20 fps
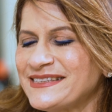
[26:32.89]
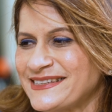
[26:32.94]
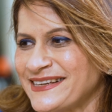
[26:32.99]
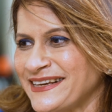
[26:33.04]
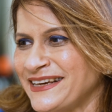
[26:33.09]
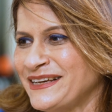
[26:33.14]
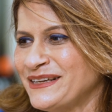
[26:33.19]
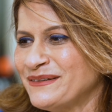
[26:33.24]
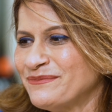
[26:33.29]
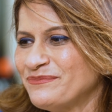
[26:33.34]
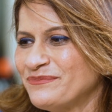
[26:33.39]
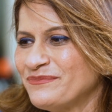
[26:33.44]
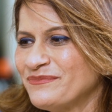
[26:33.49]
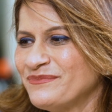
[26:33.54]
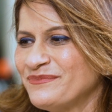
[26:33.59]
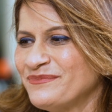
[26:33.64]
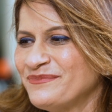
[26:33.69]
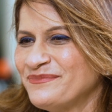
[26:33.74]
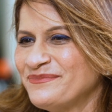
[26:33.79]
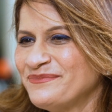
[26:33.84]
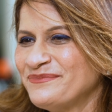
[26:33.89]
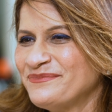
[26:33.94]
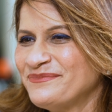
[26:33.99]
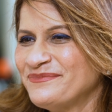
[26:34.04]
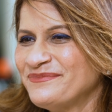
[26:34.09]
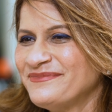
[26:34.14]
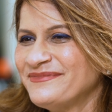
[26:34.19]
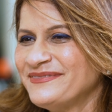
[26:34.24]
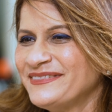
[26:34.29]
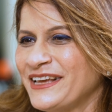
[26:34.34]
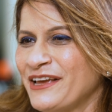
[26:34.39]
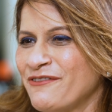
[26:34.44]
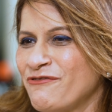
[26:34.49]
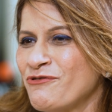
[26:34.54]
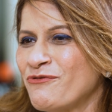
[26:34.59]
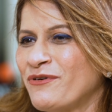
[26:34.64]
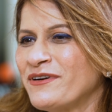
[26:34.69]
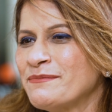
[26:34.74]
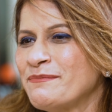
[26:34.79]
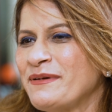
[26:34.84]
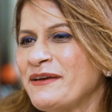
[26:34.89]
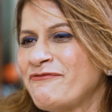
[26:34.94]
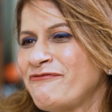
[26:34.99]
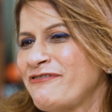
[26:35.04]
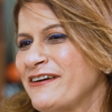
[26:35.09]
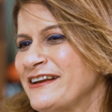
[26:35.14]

see. If you want to be fit,